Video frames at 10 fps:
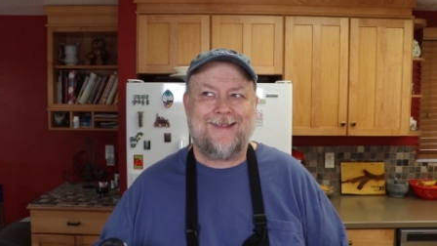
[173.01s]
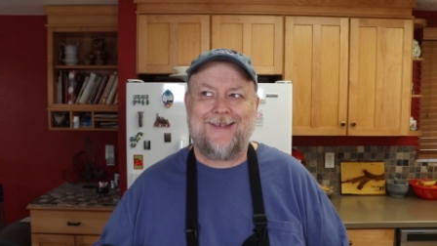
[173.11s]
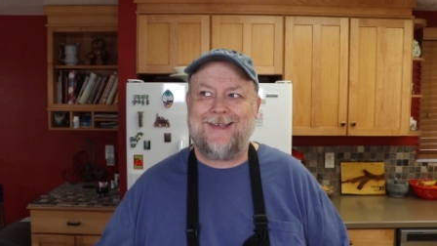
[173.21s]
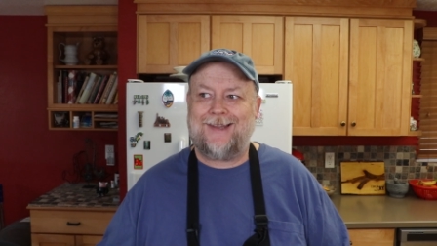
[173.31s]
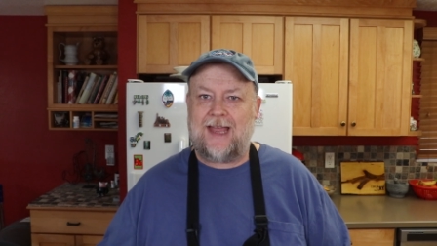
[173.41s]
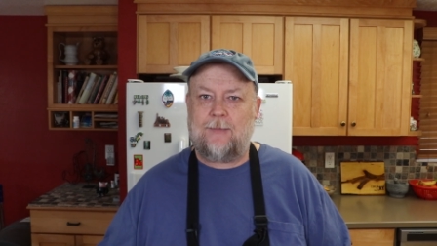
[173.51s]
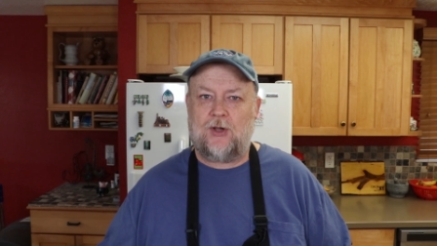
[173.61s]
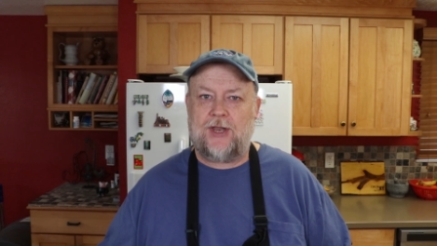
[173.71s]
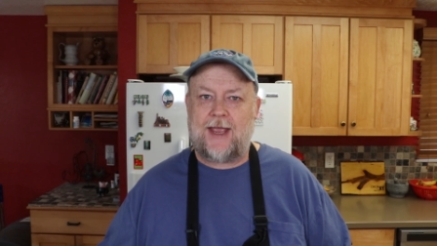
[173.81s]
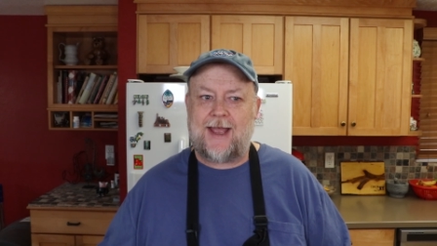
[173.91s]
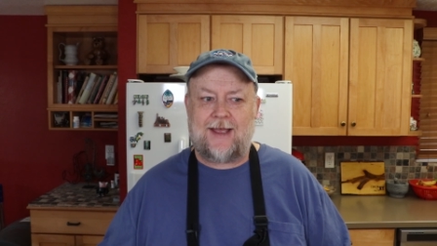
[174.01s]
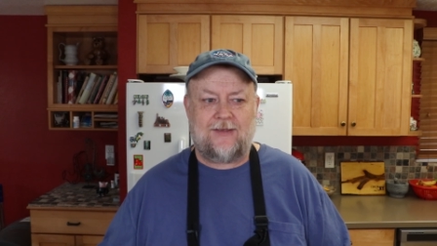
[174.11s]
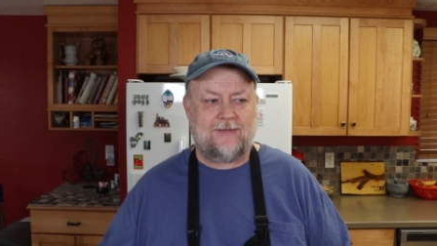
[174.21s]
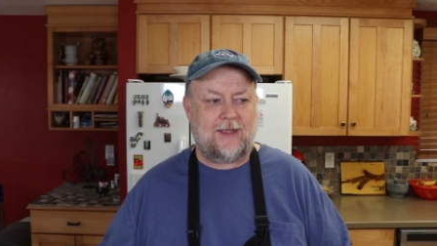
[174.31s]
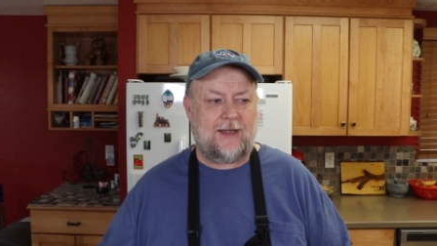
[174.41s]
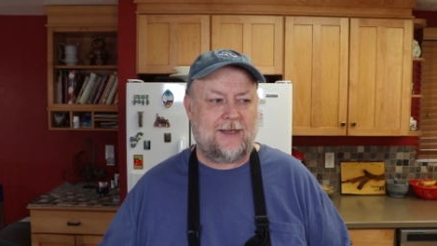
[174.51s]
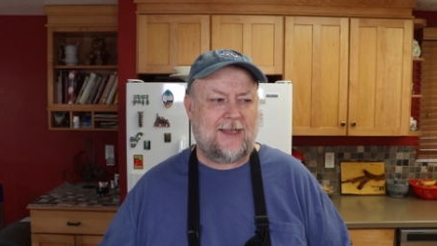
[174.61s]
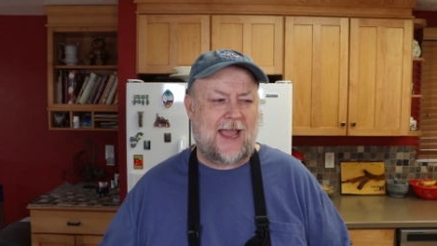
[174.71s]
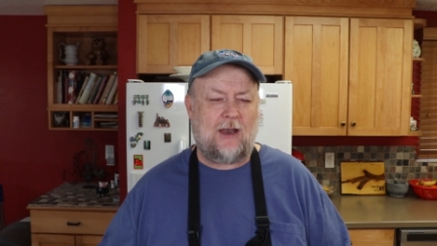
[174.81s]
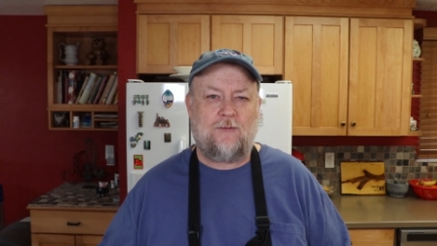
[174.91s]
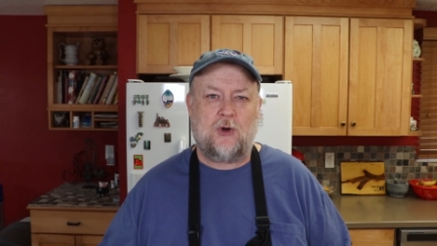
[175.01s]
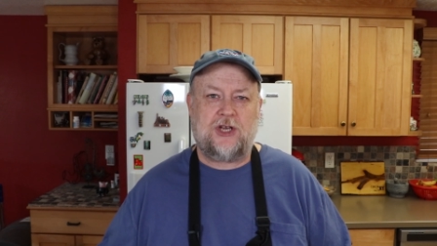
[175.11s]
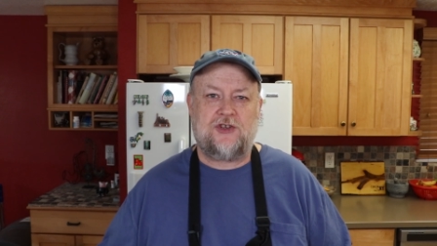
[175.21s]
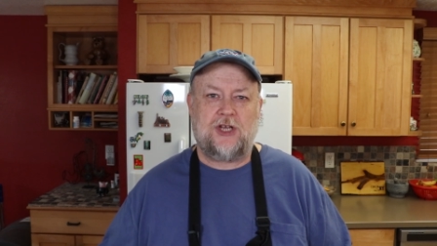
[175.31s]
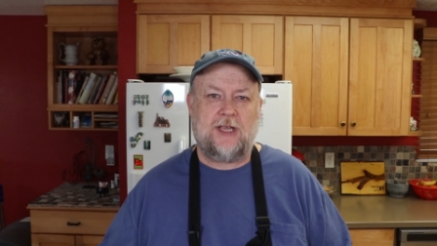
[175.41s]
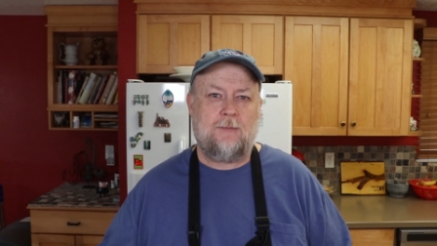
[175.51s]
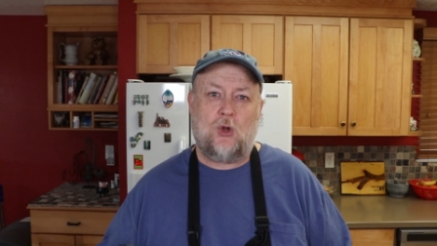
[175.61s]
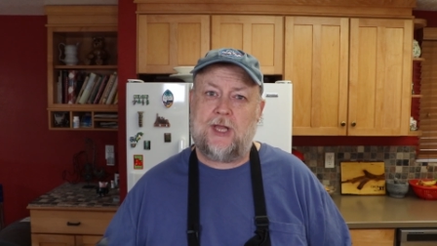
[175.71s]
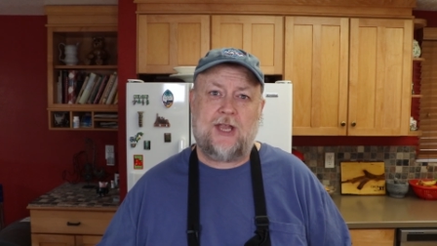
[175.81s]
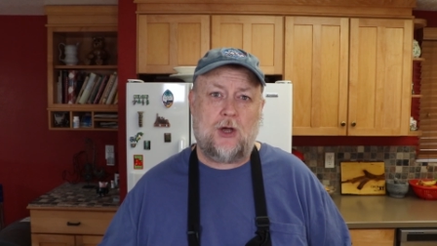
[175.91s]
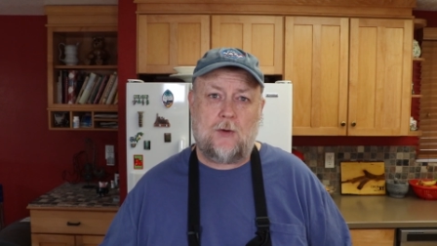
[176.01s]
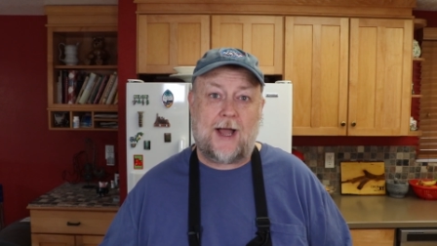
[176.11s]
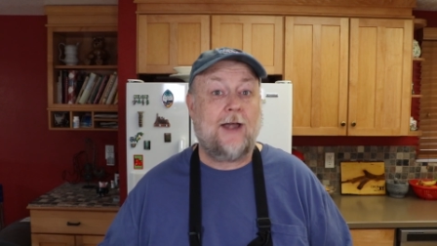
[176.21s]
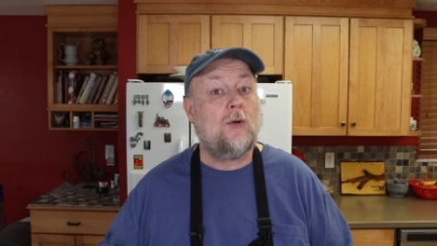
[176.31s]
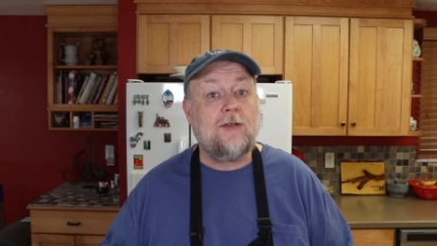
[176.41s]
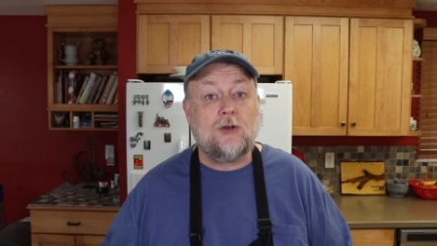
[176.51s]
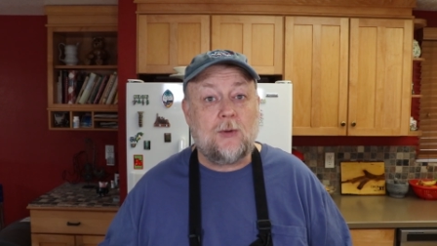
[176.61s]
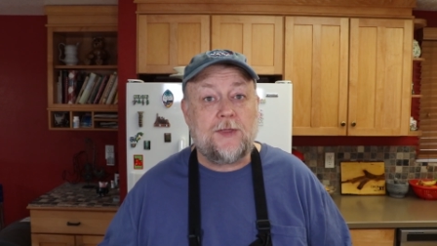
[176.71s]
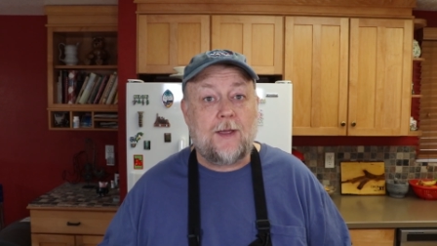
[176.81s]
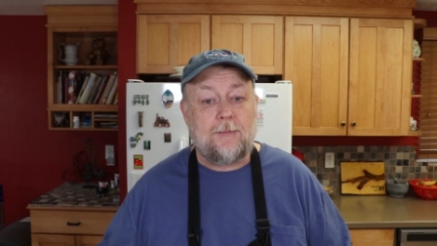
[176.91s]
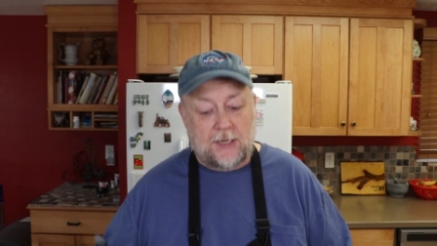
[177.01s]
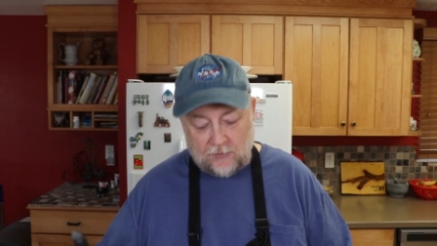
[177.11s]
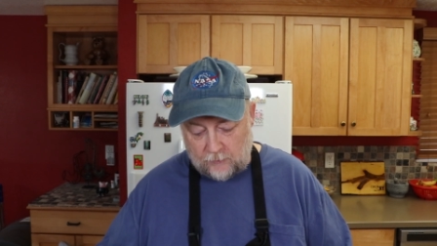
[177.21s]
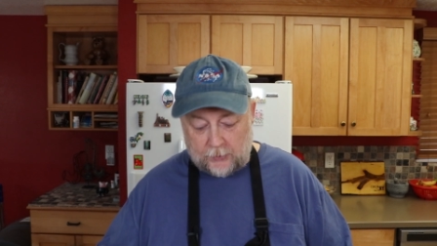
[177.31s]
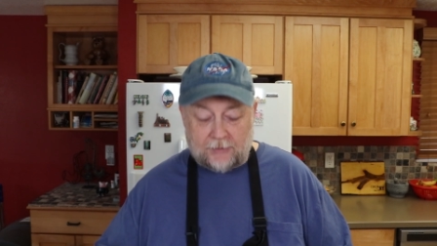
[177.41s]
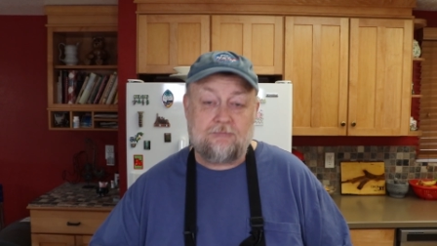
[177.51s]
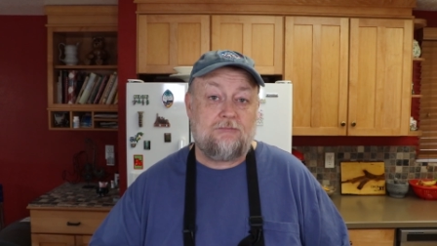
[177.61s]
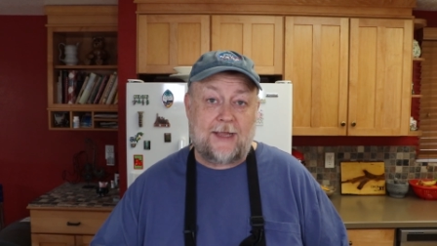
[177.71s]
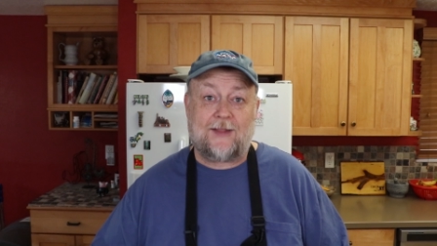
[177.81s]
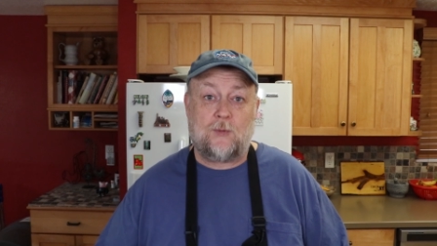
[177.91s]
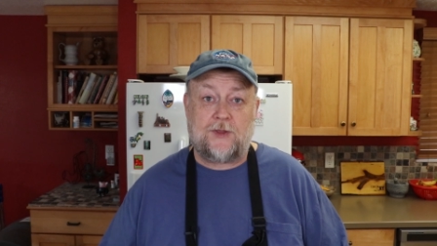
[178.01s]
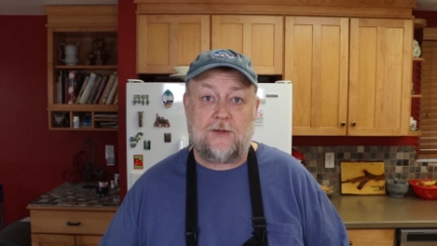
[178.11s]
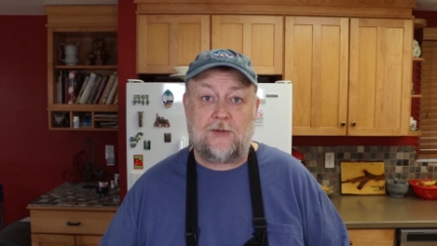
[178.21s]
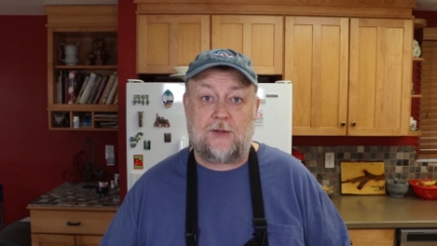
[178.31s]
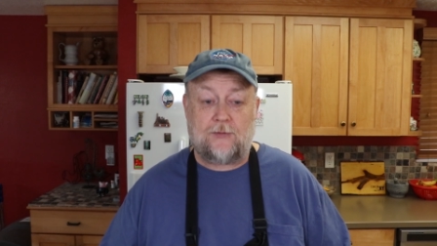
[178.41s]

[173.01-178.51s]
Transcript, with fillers: see it labeled as a California chili molido. I don't even know what that means, but that's what this